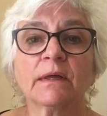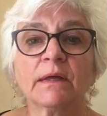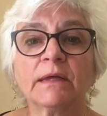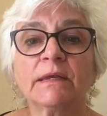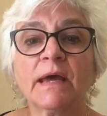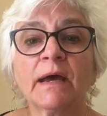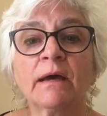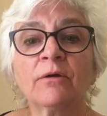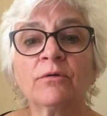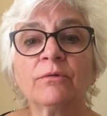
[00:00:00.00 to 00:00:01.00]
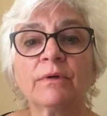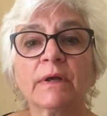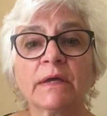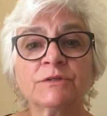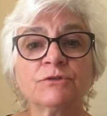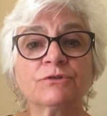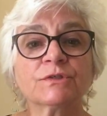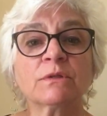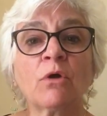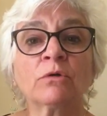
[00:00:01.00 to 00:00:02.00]
And now, as you
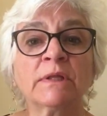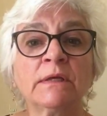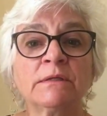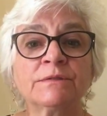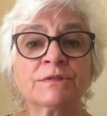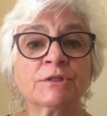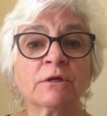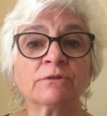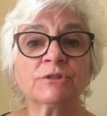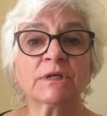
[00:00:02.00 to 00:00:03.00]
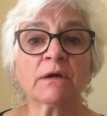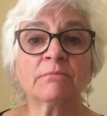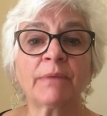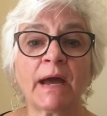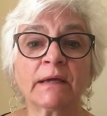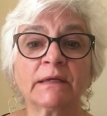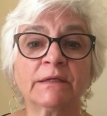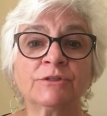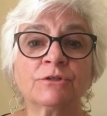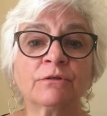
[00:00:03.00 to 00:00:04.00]
slowly start to come back
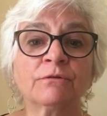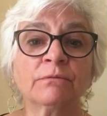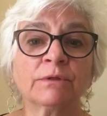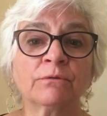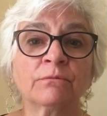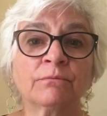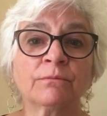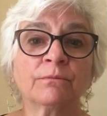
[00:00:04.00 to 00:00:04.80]
into the room,